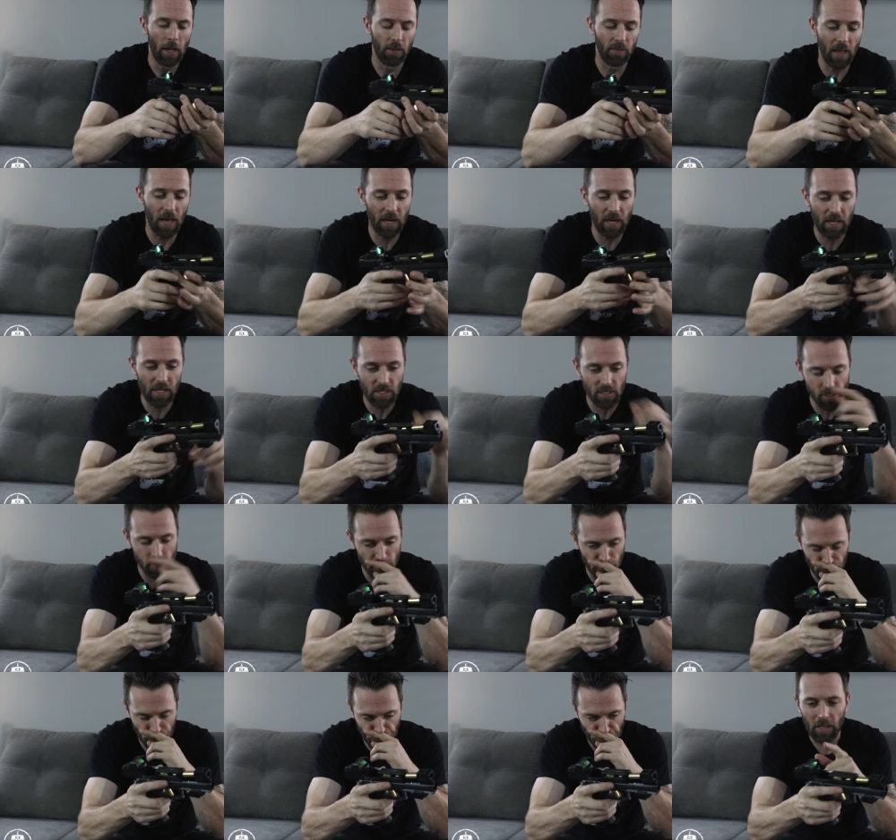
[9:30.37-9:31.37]
And that
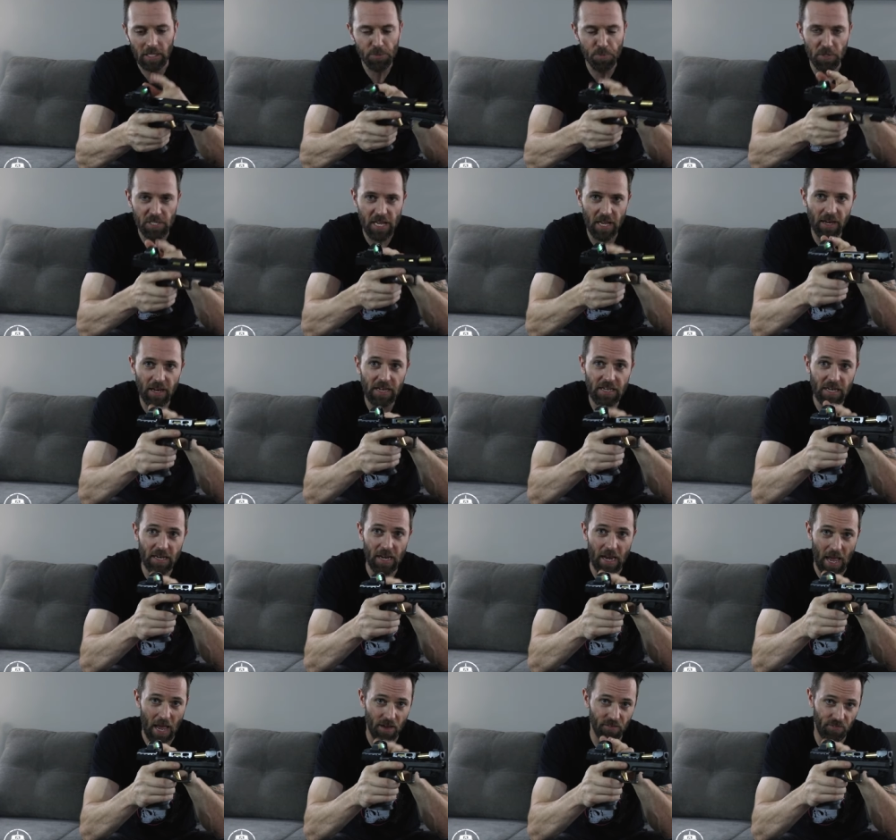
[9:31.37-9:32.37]
is, Let's pretend I
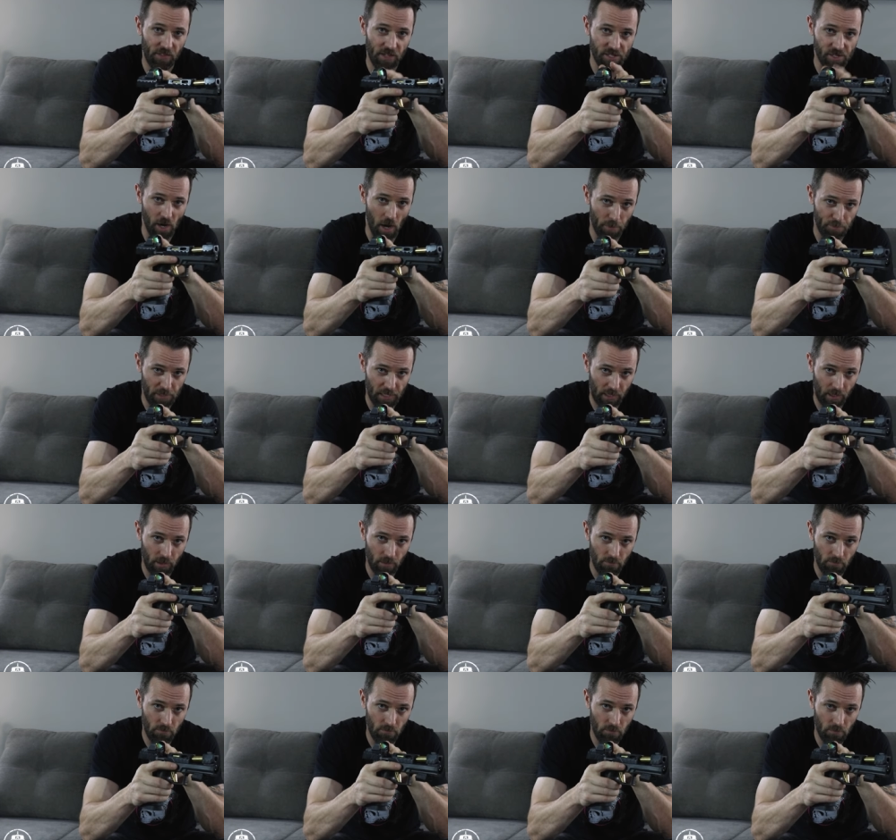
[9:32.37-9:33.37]
didn't have this optic
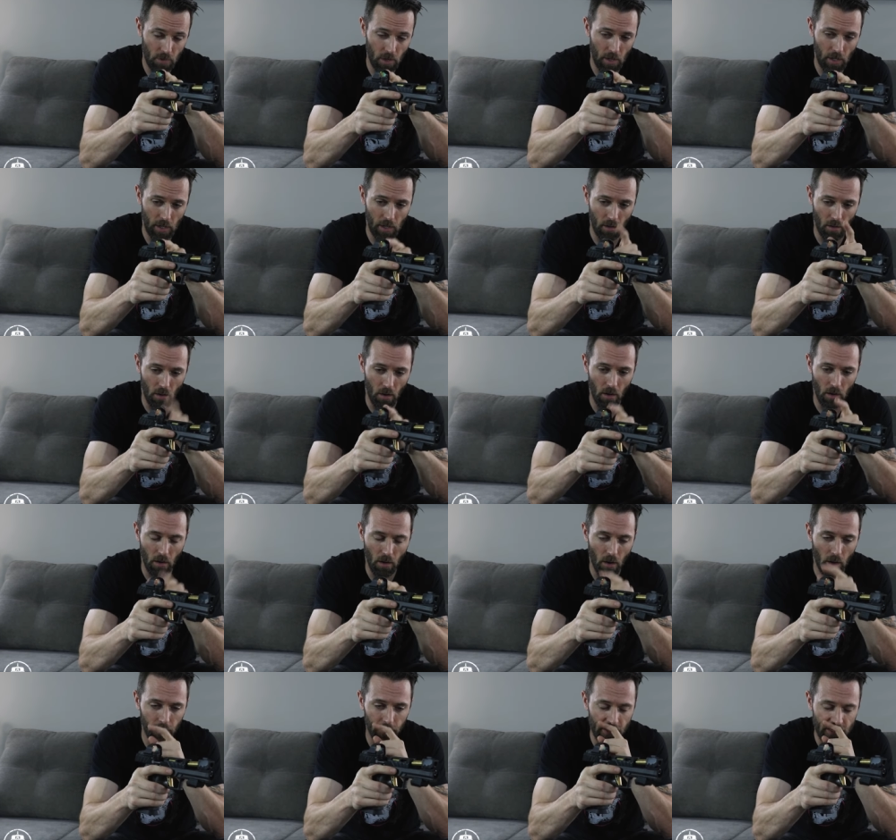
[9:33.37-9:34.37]
uh, on,
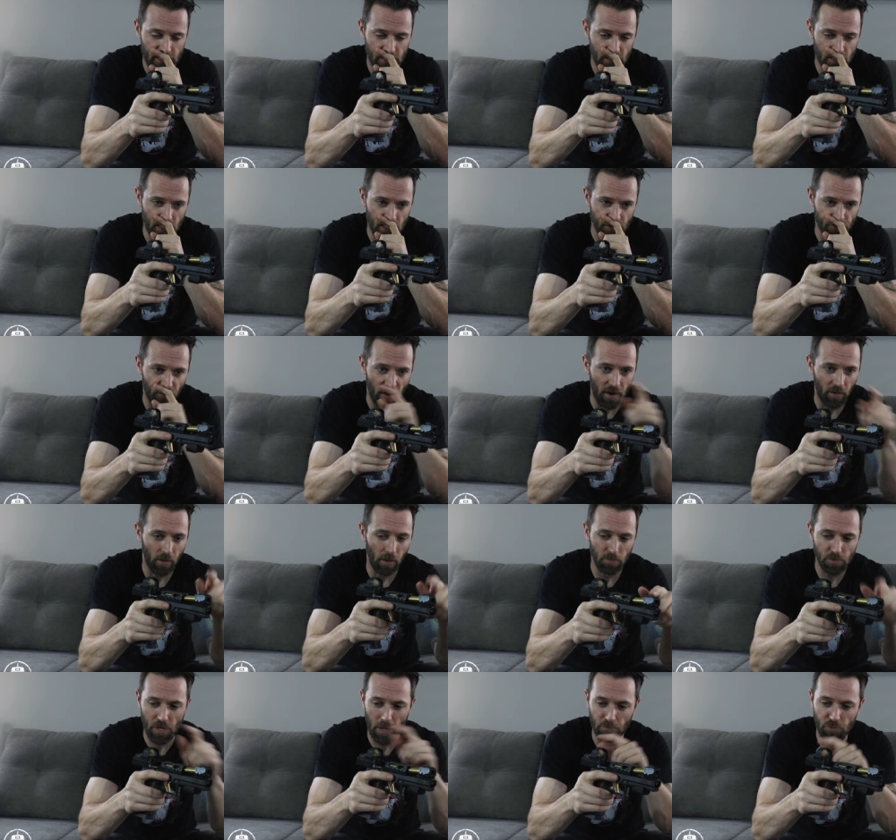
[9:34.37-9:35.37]
on, this, this
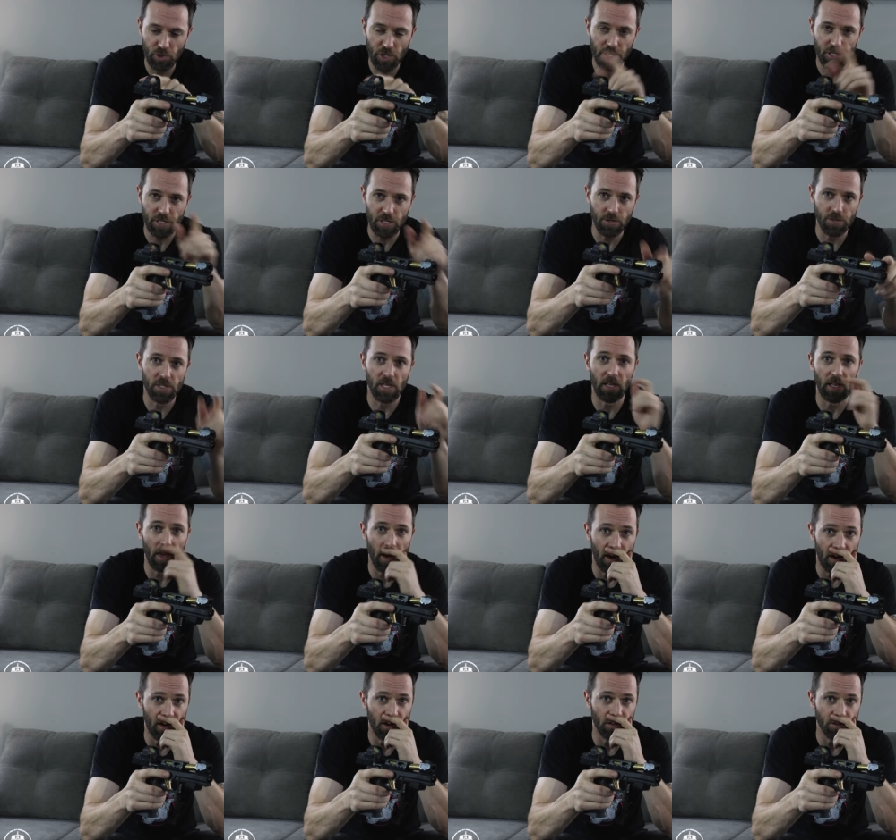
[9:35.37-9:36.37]
firearm, so I'm just using the
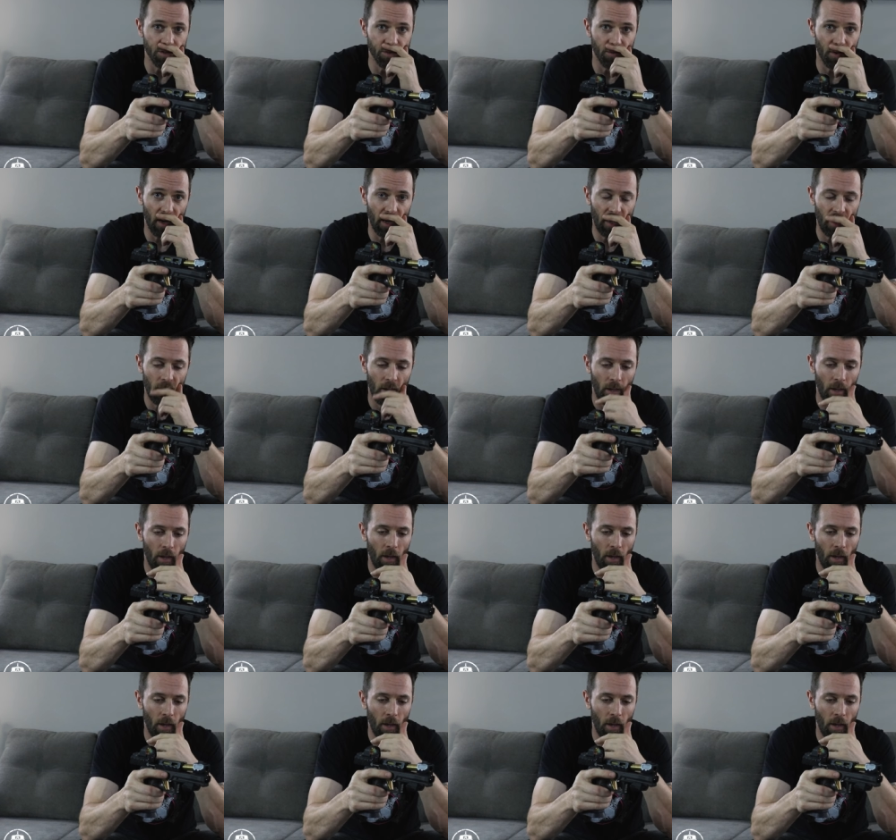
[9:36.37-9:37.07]
irons, right?